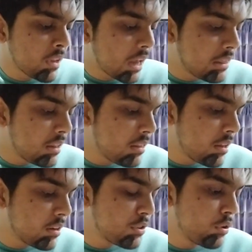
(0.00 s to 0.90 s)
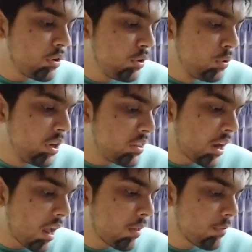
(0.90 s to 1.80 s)
and then there's your
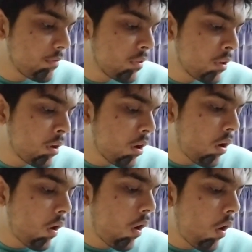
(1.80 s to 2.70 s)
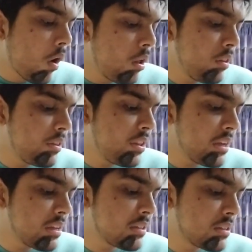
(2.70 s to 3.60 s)
urethra. All
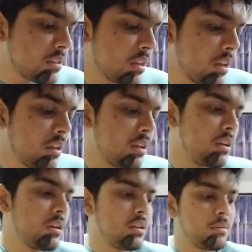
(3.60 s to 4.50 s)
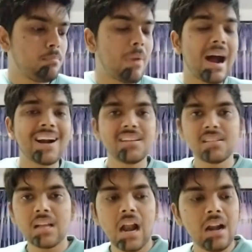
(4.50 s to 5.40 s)
these
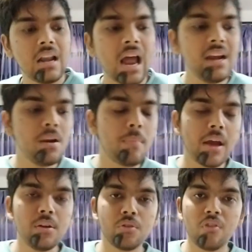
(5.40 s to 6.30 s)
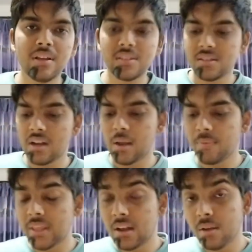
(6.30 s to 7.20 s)
parts are lined by your transitional
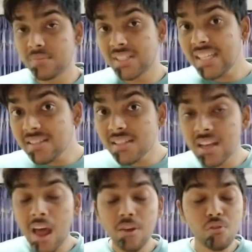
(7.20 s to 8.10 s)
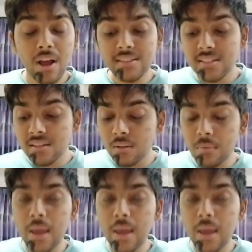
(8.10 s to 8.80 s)
epithelium. Since transitional